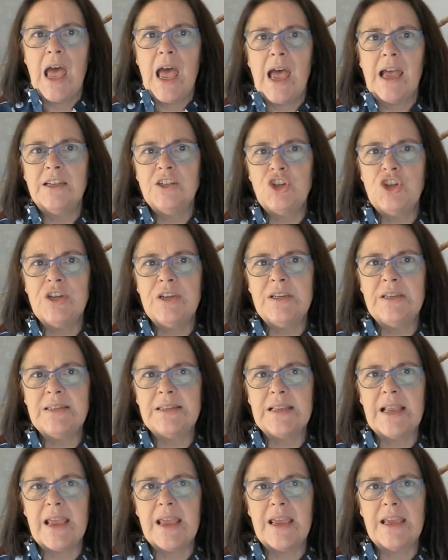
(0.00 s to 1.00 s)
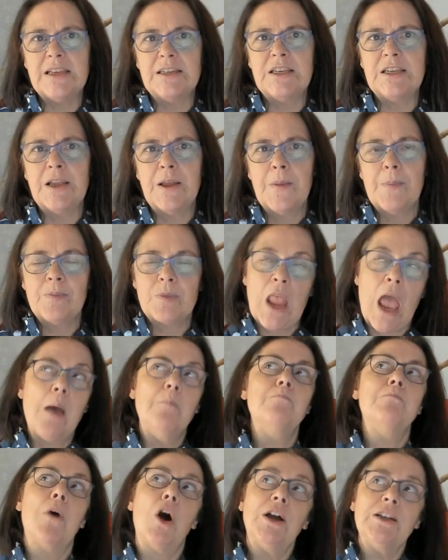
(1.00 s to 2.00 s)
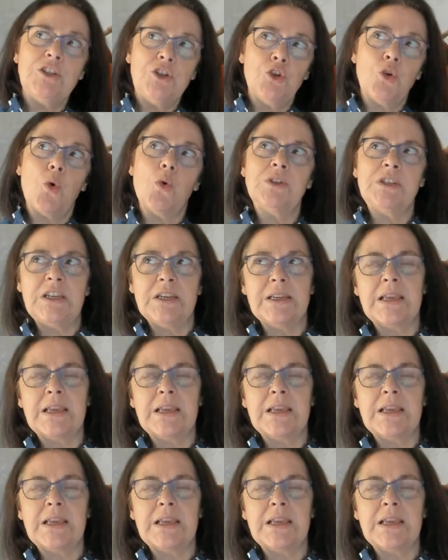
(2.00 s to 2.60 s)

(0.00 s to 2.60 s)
And she said, my daughter